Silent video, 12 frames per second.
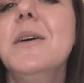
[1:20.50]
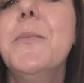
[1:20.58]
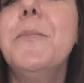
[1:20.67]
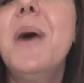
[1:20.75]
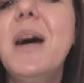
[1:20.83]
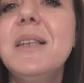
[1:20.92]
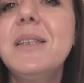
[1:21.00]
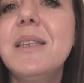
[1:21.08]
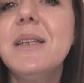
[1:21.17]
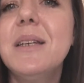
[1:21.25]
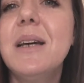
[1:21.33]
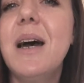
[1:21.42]
But
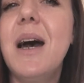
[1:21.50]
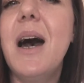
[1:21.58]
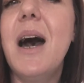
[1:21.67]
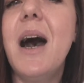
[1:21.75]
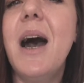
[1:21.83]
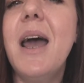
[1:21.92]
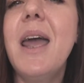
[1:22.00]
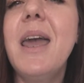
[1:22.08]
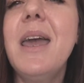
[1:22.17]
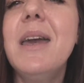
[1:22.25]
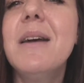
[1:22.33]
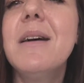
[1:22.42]

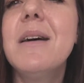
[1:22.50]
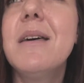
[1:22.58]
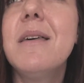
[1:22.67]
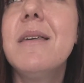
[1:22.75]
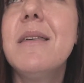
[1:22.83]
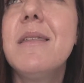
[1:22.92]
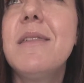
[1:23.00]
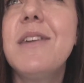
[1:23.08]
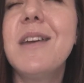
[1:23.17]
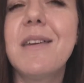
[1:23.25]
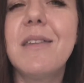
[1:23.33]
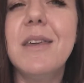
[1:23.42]
I
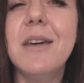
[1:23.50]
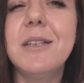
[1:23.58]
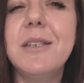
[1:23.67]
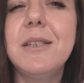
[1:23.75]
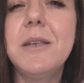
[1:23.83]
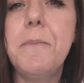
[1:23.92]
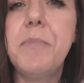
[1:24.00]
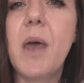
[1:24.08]
think this.